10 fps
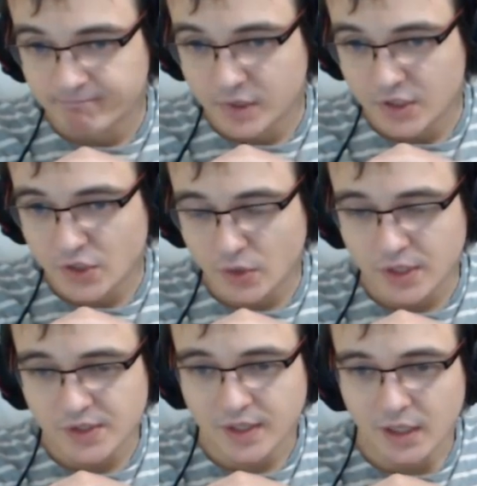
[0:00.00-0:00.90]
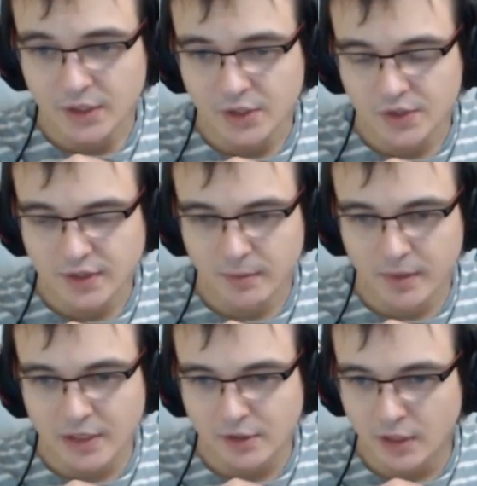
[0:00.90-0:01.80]
So this card is just some
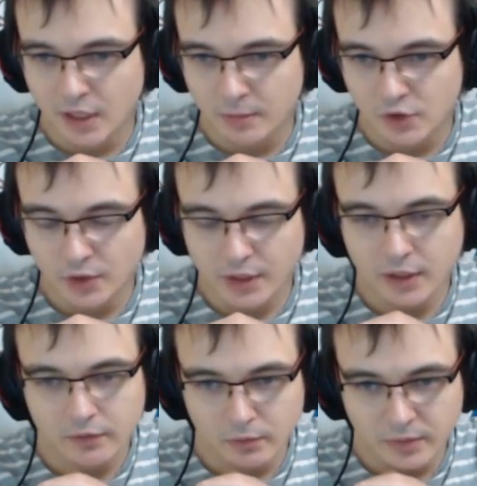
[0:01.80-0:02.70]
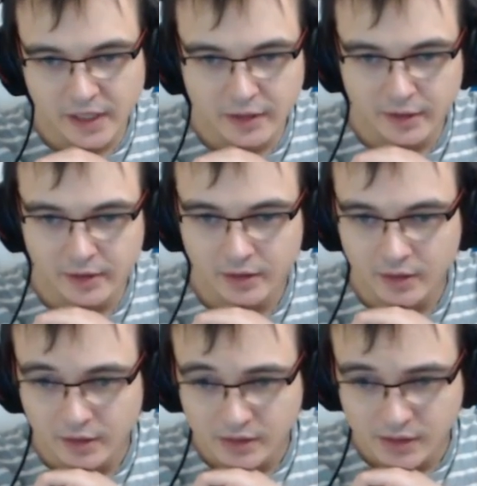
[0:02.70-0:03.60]
other garbage you can get from Lyra.
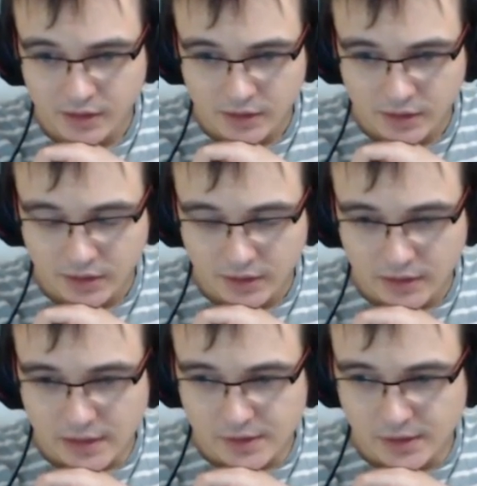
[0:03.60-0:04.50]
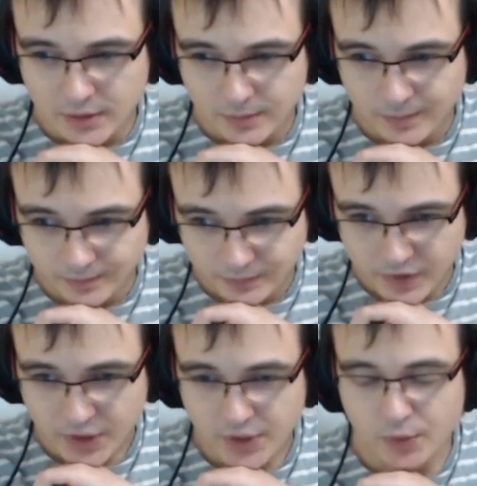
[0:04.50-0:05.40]
That's it.
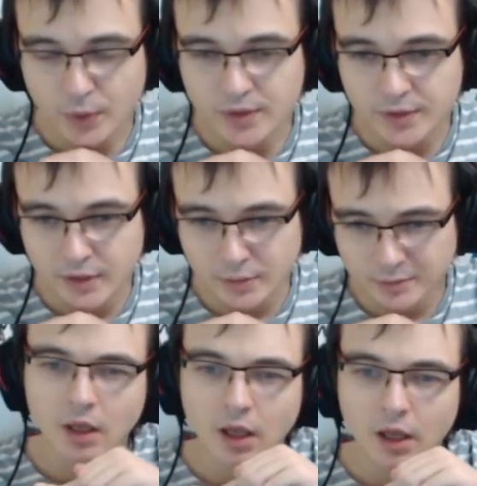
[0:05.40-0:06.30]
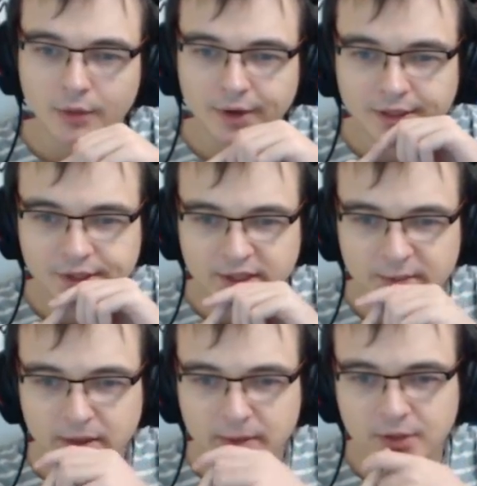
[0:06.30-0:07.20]
This is 1 star. Reckless
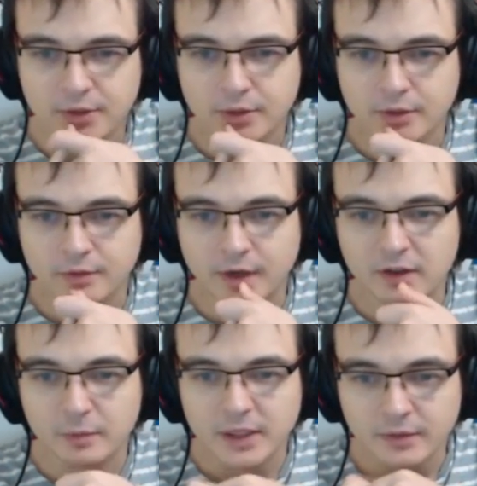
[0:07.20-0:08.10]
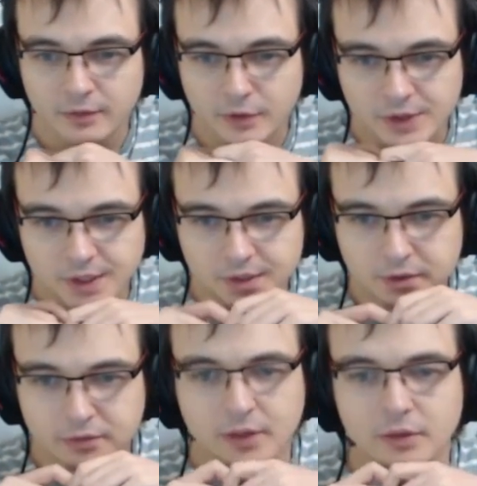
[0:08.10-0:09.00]
Experimenter, 5 mana for 6
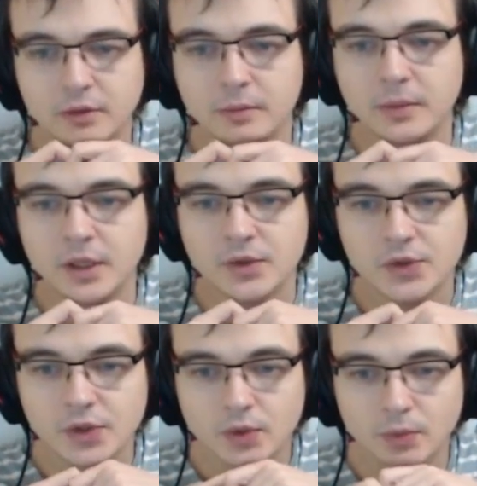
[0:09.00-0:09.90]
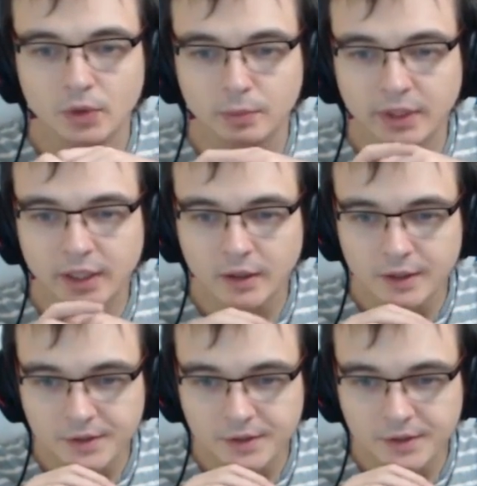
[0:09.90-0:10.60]
Dethrall minions you play cost